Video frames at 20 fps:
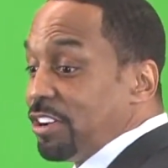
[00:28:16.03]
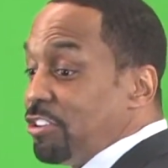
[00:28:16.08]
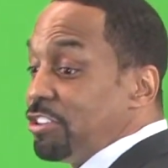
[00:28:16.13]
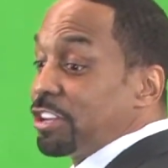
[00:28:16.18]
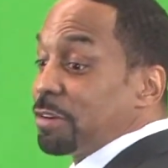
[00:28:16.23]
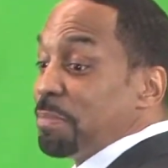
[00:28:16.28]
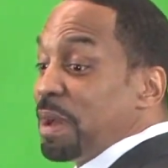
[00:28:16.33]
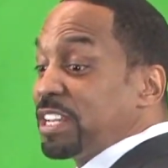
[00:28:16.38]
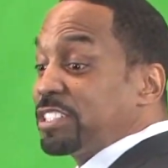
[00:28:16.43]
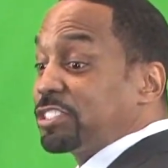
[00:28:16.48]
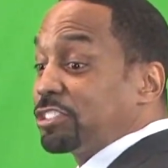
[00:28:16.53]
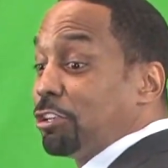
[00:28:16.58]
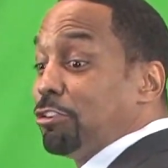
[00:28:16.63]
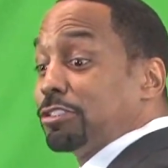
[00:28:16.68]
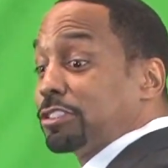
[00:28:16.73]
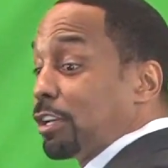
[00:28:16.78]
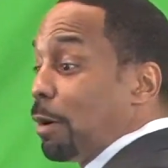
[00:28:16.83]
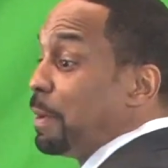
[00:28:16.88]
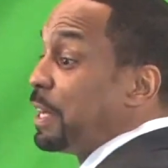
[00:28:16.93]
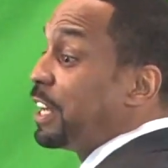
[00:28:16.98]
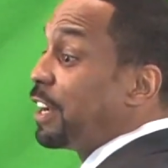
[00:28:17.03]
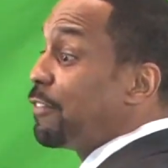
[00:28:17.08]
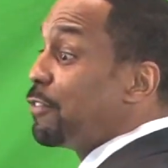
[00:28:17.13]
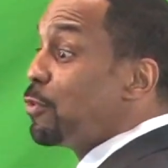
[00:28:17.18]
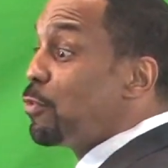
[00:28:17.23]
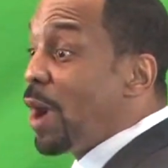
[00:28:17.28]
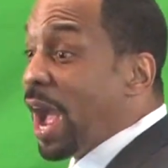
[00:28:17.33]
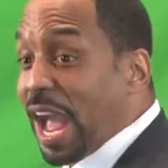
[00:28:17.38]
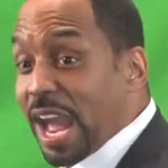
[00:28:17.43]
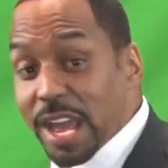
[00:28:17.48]
know you can make stew so many
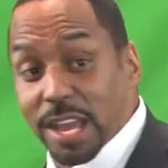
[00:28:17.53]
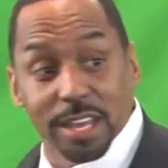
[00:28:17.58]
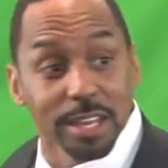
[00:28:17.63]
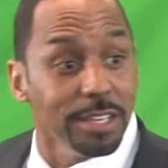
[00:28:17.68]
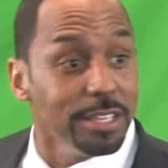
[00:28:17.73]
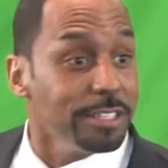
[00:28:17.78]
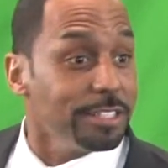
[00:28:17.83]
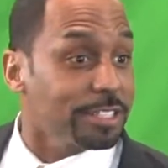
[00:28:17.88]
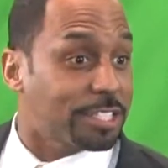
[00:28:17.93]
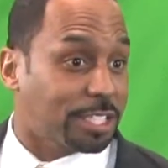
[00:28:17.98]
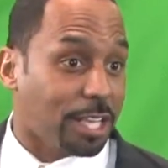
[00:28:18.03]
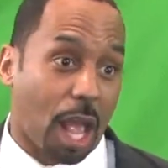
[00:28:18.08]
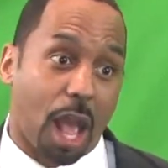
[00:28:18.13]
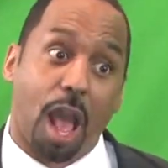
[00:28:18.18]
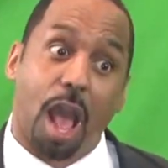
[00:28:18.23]
different ways.